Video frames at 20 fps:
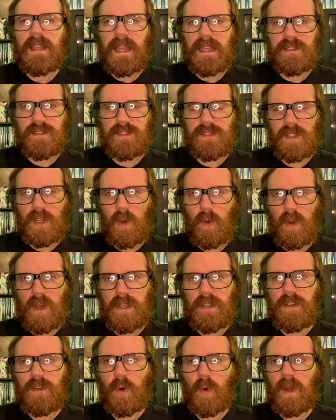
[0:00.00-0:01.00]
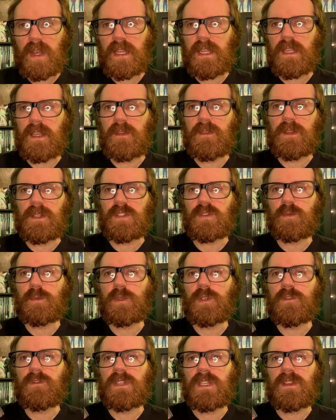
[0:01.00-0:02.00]
and so annoying in this
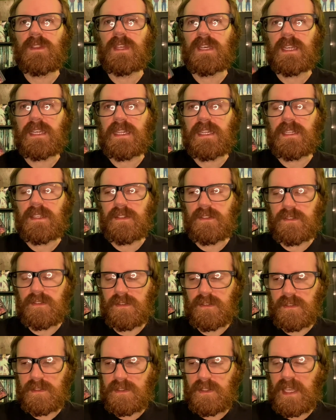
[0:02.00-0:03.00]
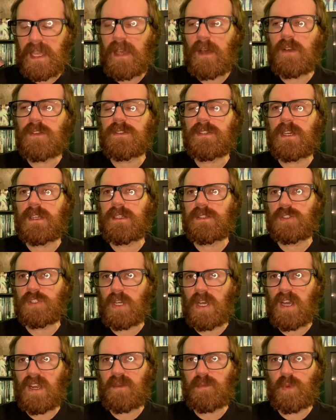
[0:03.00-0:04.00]
movie that it is nails on a
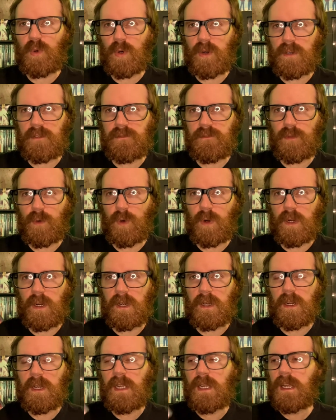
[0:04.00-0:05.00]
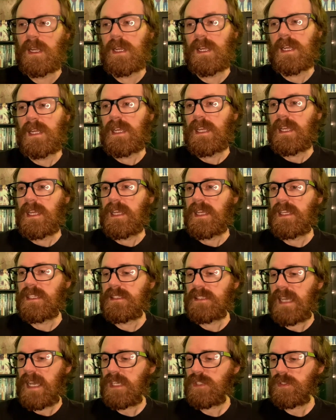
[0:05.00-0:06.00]
chalkboard for... It's
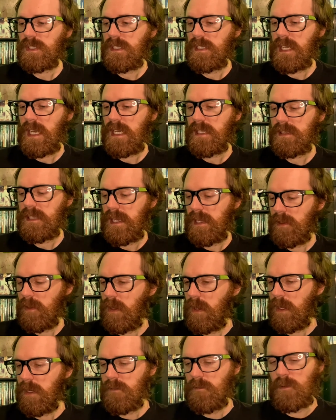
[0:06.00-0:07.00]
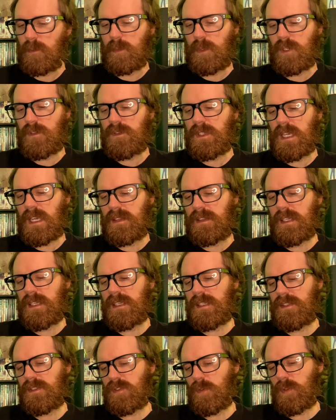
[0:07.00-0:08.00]
actually not that long of a movie. I think
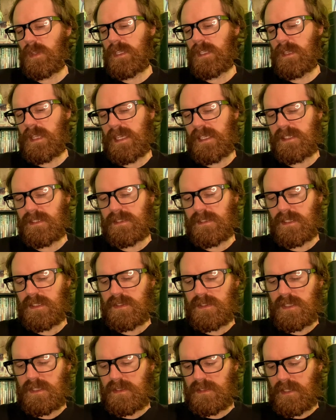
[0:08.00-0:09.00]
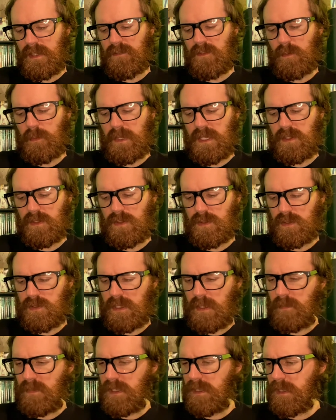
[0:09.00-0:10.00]
it's only like sixty-seven minutes or
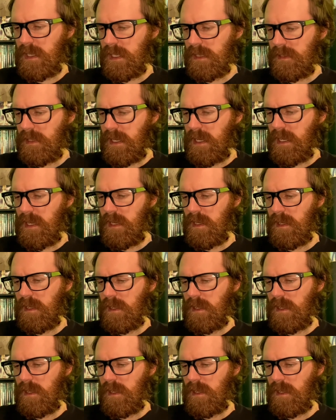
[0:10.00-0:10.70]
something like that.